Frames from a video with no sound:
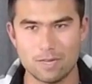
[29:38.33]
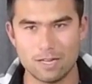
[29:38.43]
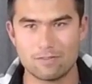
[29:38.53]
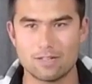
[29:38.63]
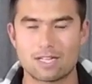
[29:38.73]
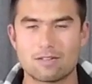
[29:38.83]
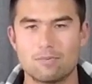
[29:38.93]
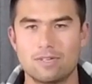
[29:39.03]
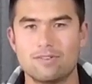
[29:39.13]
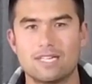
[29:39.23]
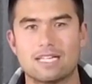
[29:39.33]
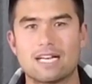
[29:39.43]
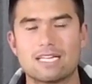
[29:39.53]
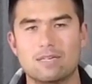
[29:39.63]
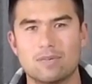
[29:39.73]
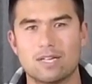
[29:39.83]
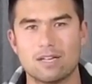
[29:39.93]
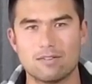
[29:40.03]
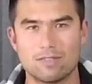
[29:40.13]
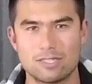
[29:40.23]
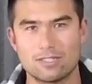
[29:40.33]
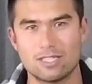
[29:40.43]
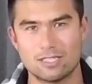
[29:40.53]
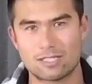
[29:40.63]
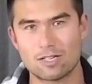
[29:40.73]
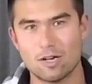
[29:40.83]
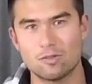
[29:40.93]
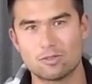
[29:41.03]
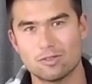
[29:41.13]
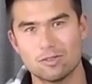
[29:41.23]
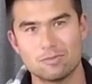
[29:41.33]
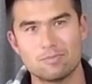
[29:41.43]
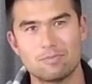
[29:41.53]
feel like I've been really lucky, but I've literally just cold called